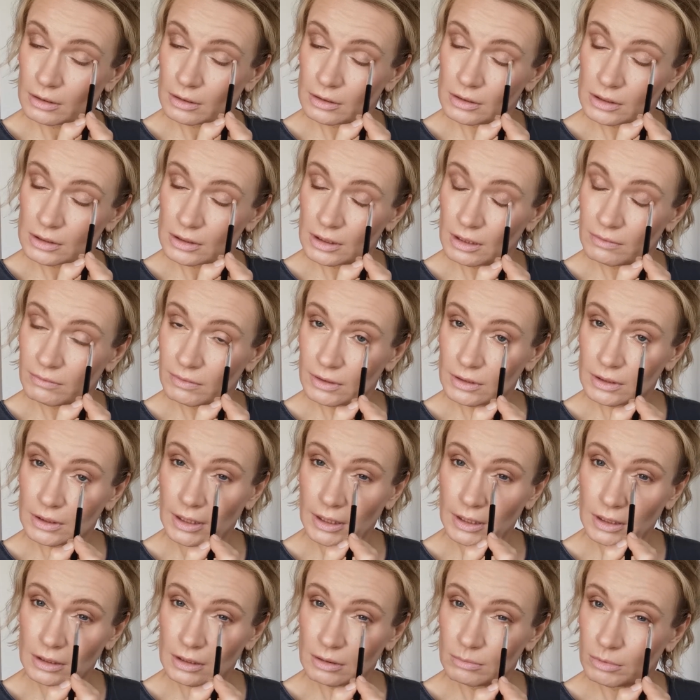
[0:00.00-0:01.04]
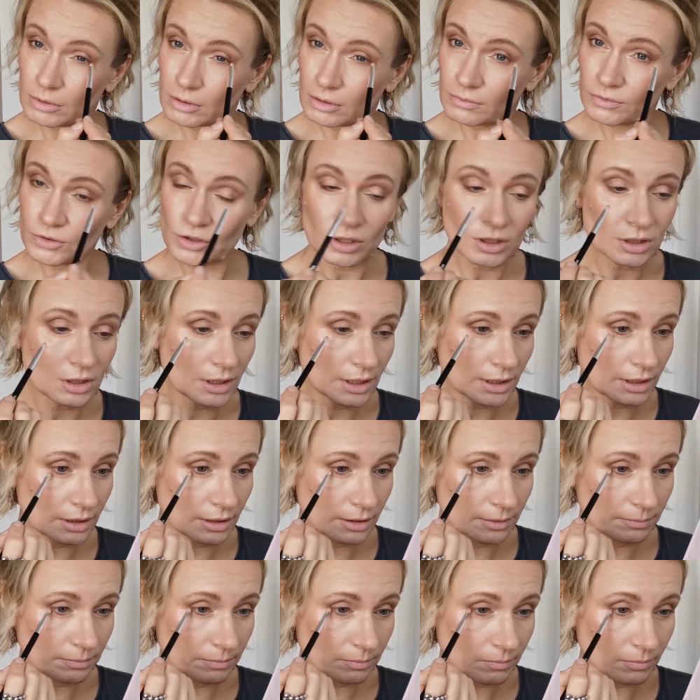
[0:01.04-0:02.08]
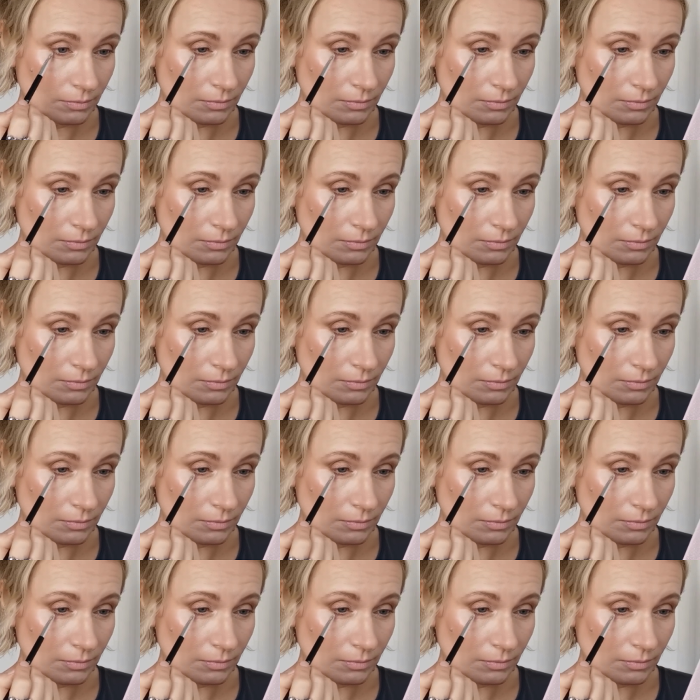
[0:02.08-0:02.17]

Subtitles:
They have a tiny bit of sheen, like a